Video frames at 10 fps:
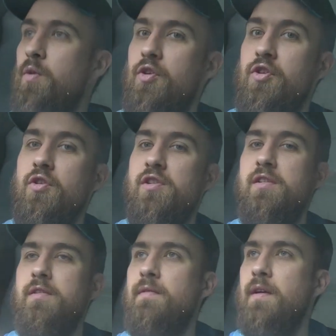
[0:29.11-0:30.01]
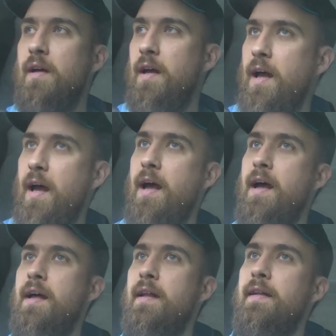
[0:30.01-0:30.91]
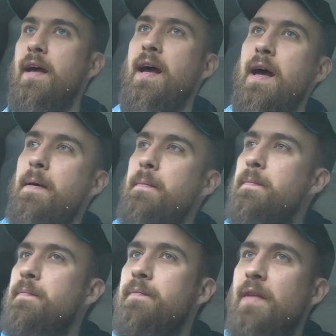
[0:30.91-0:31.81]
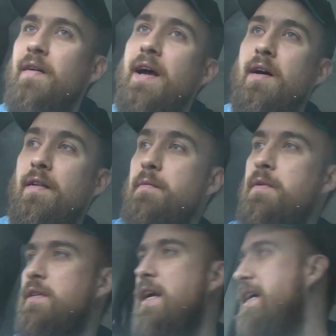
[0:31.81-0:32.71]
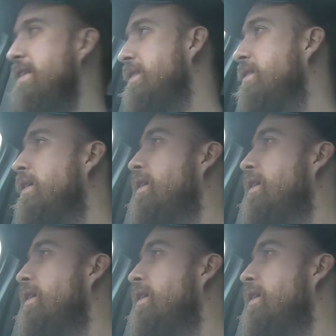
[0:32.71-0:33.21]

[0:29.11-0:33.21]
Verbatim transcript: using and well, that we're testing.